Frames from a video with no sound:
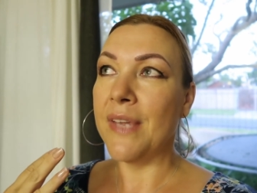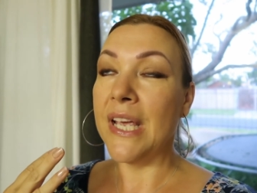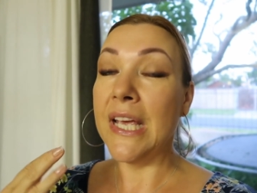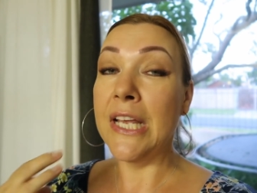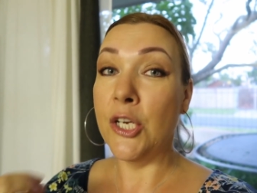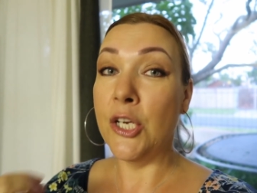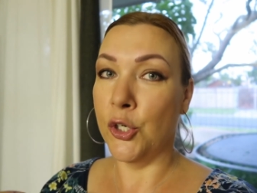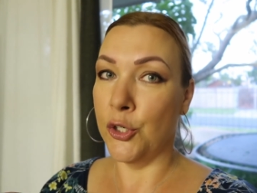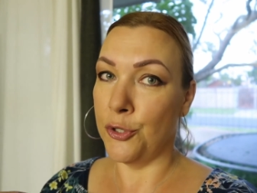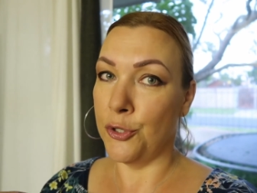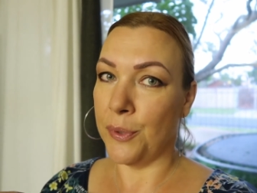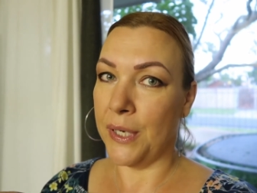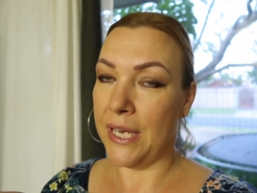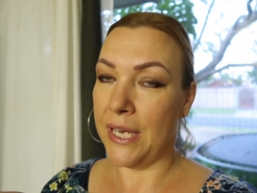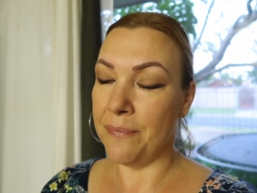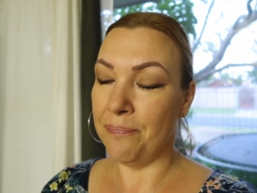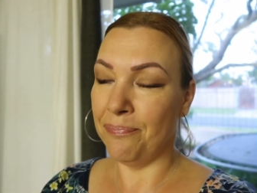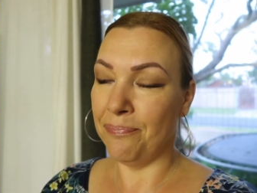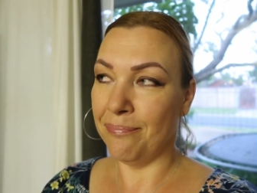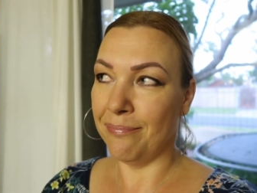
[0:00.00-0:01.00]
in a good
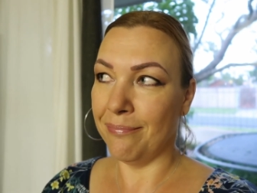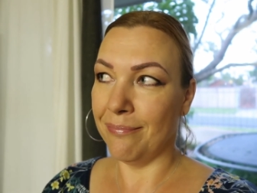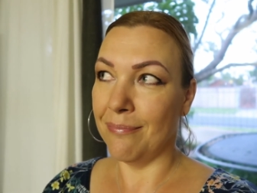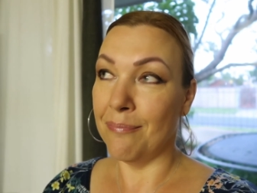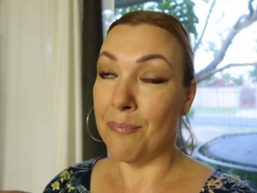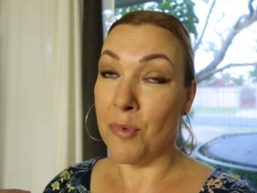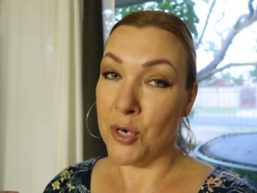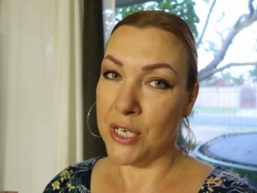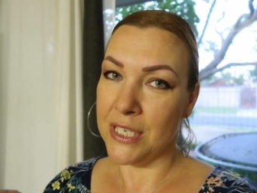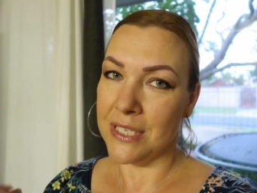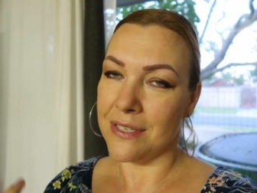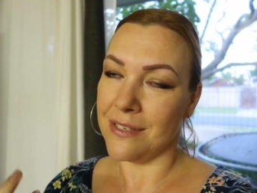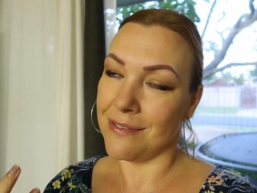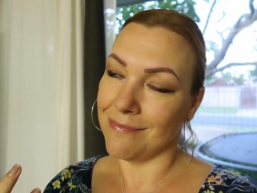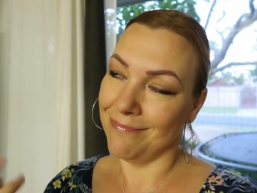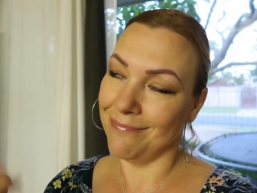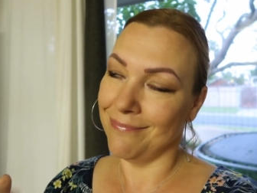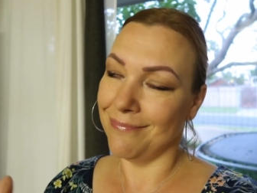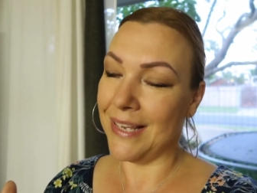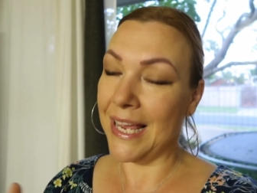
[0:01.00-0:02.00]
way moist
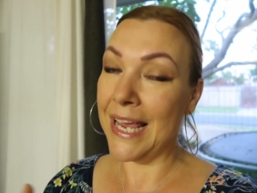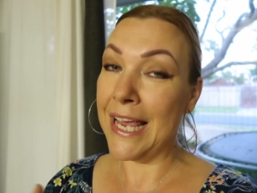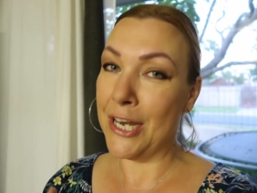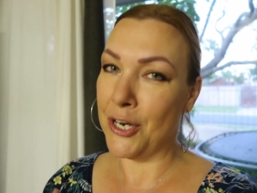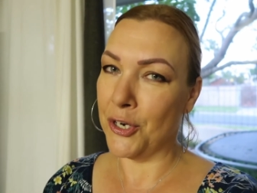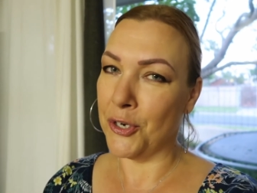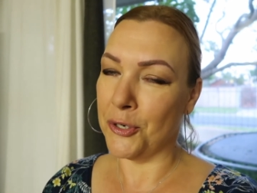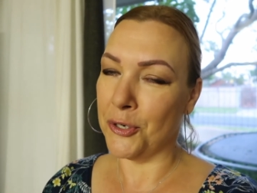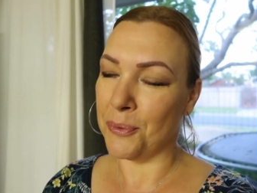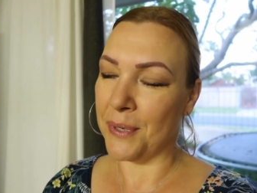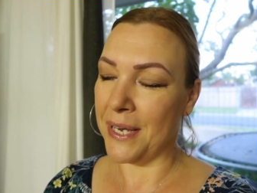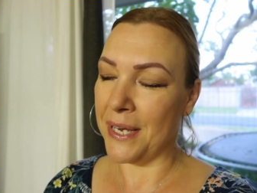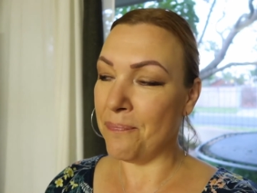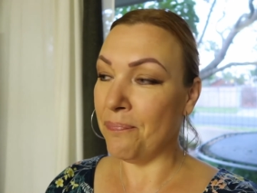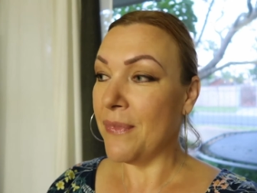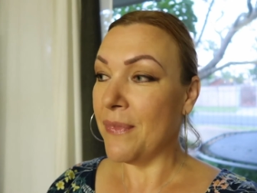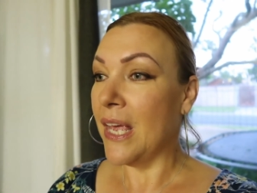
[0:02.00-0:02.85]
in a good way